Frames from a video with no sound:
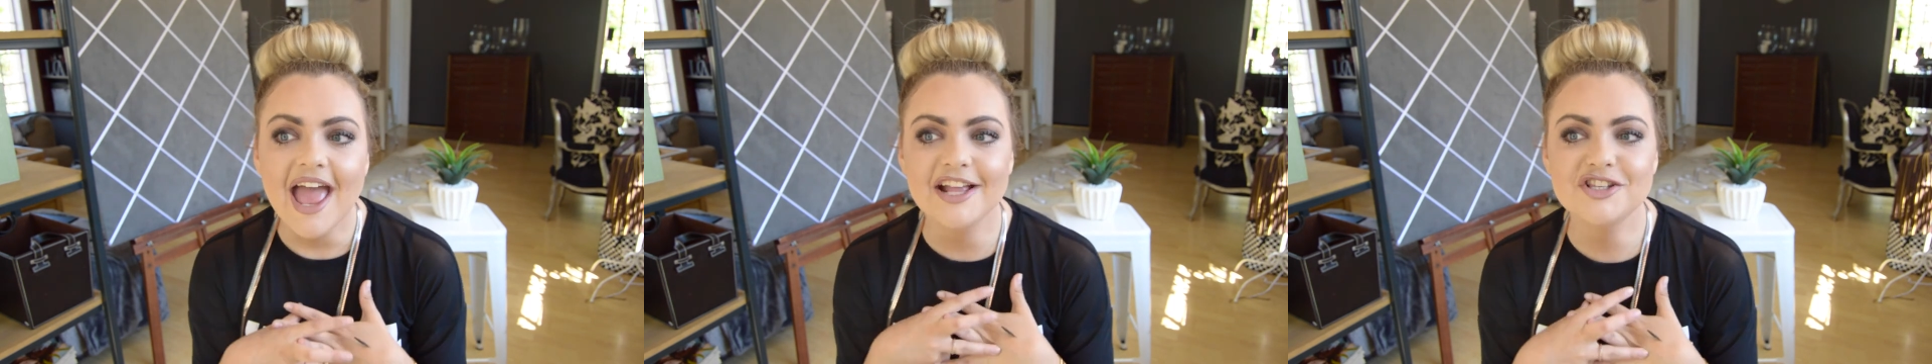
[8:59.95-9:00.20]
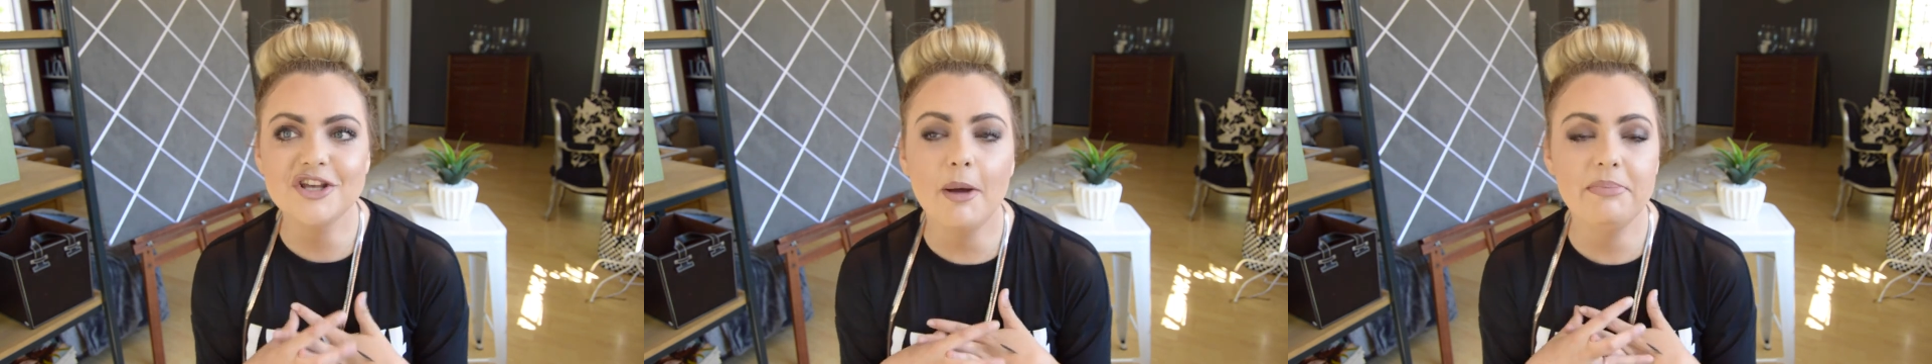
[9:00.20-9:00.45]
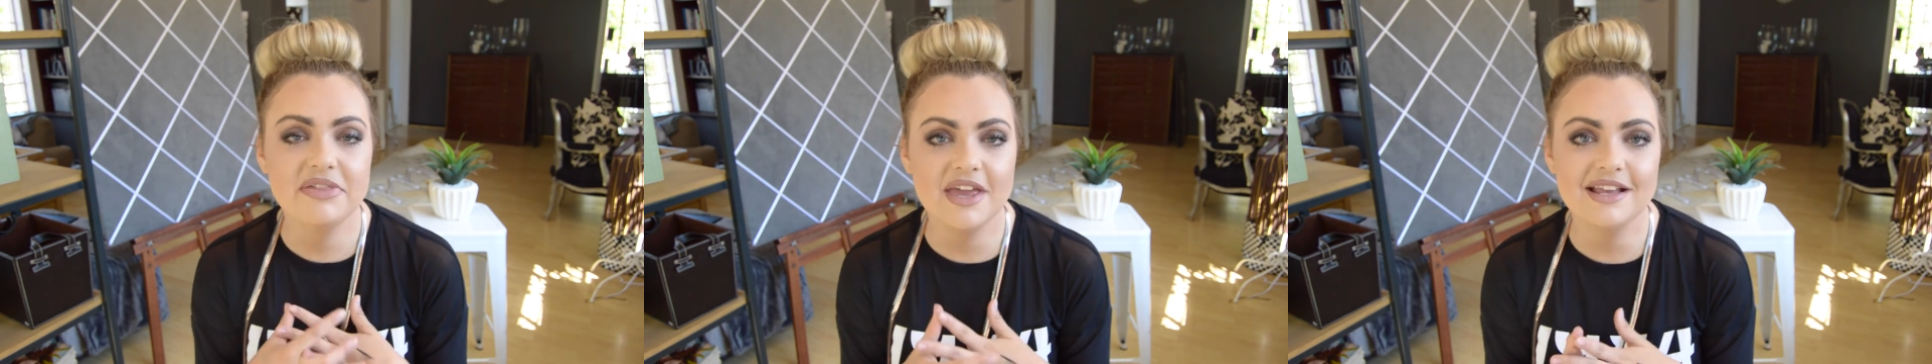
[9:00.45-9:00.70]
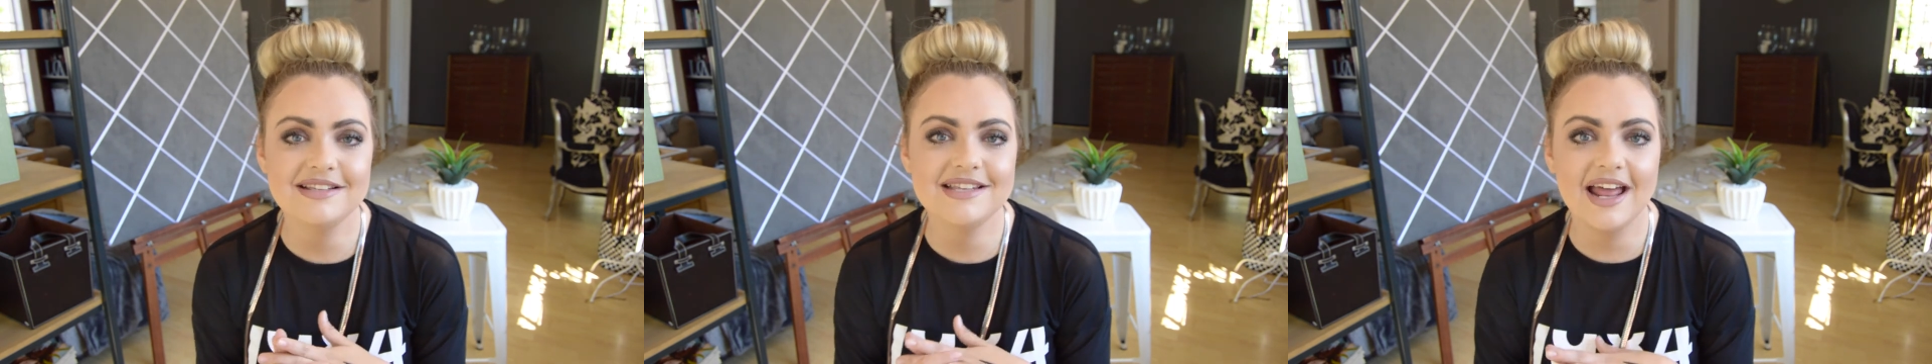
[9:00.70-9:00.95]
and top
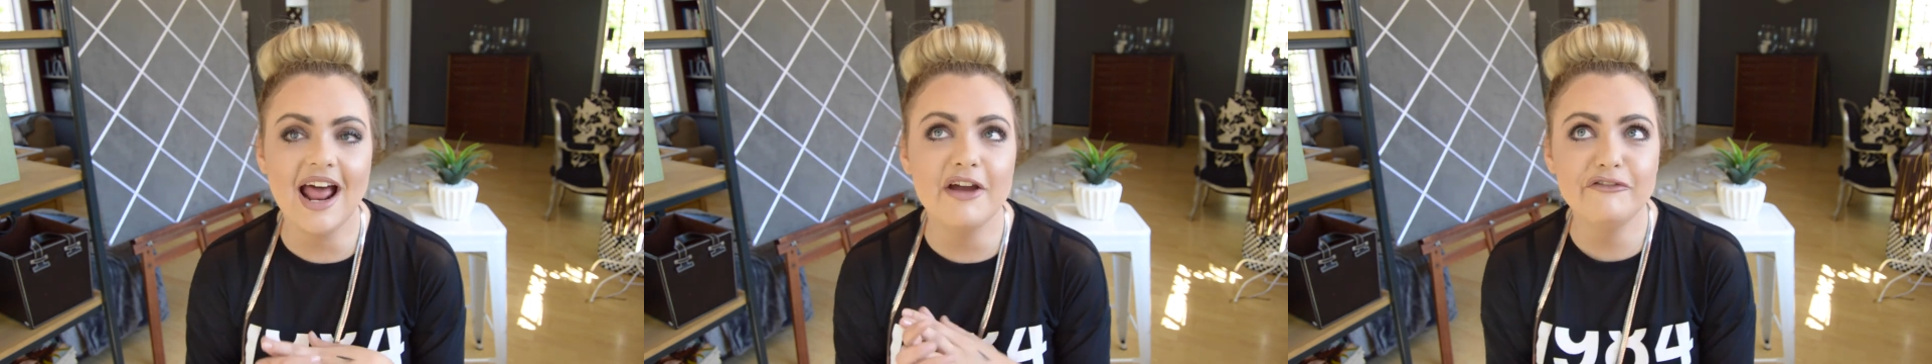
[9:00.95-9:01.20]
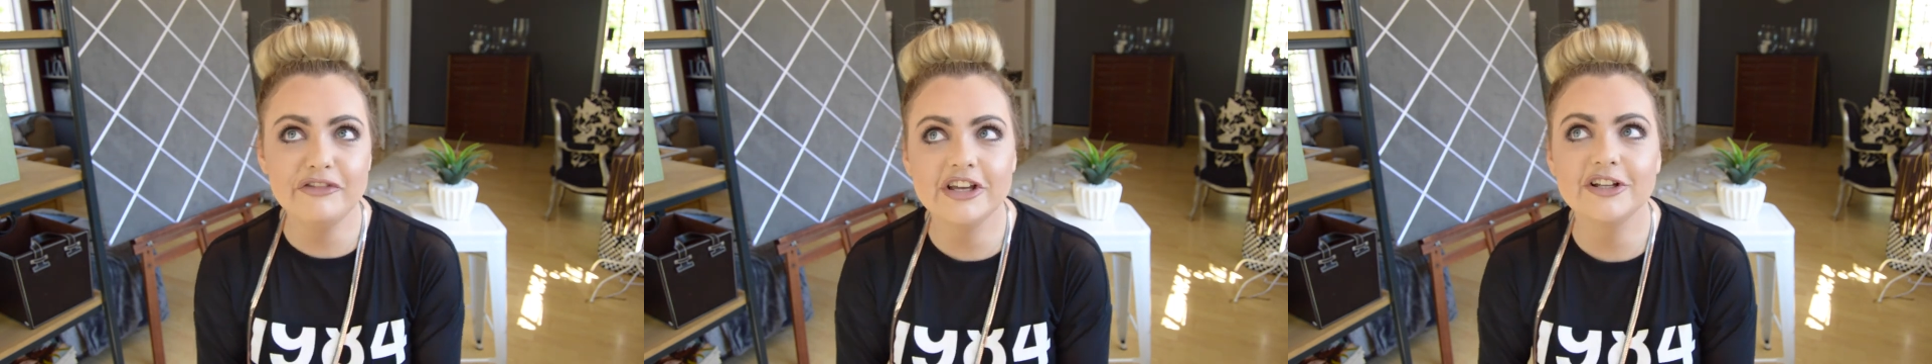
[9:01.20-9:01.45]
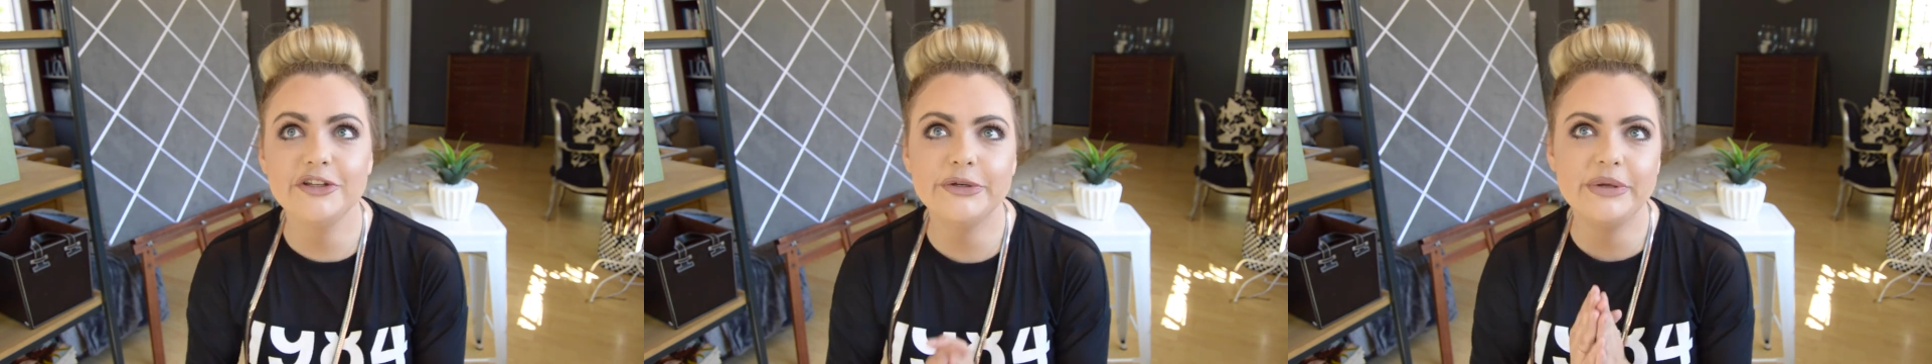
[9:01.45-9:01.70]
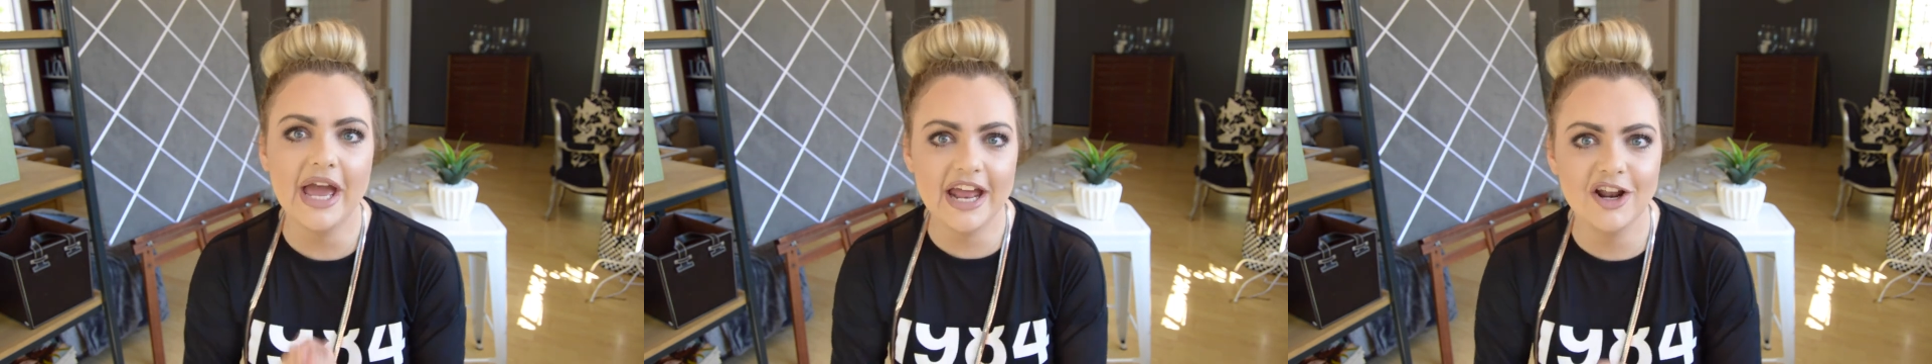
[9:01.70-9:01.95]
things that I feel you
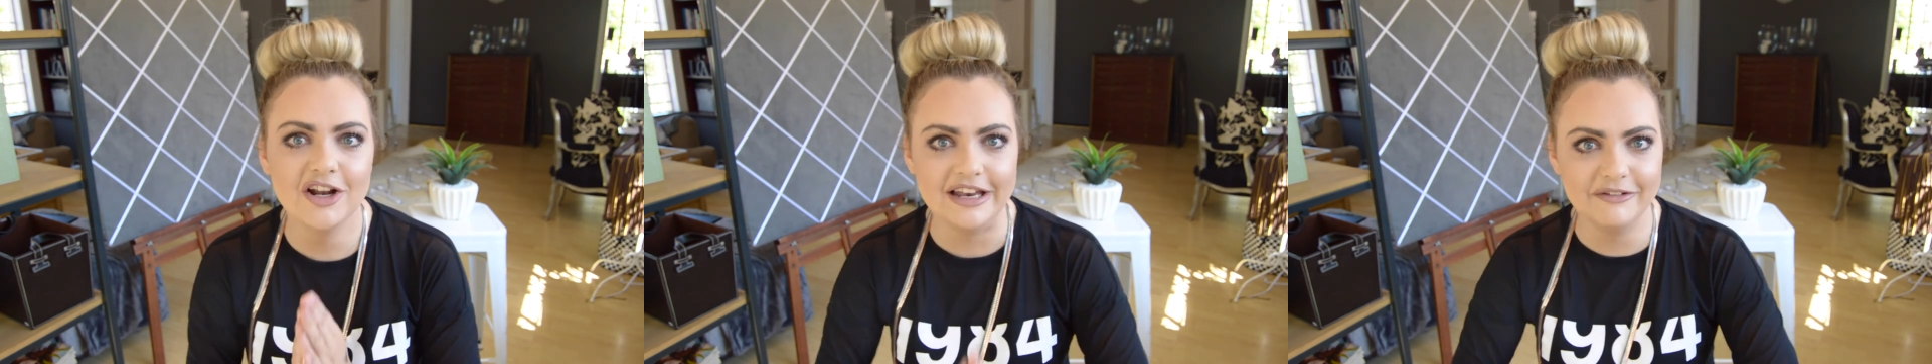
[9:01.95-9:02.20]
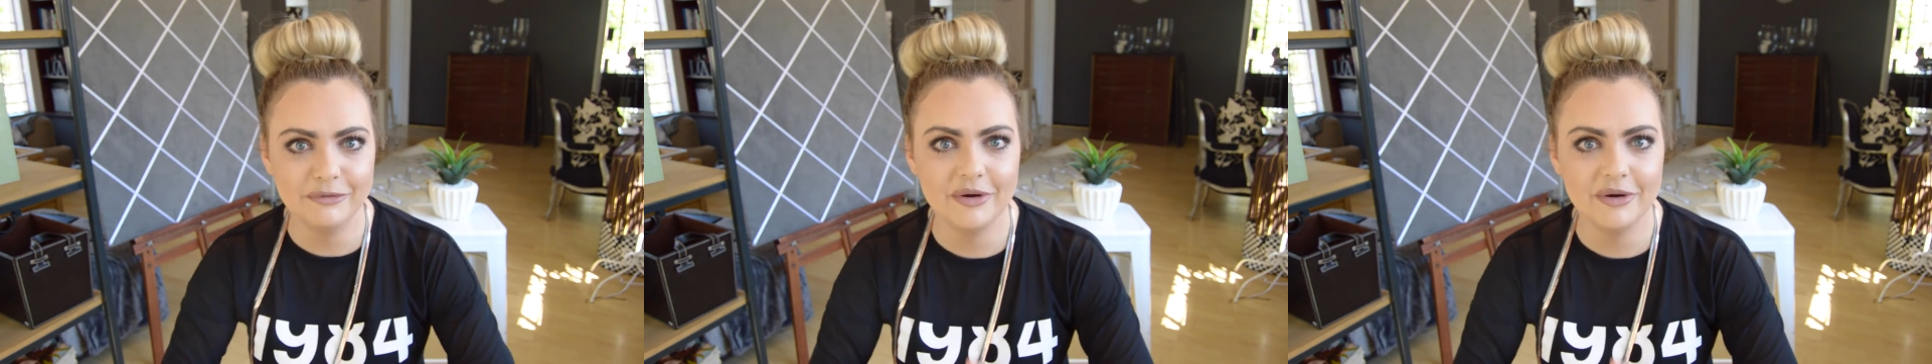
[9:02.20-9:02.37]
cannot live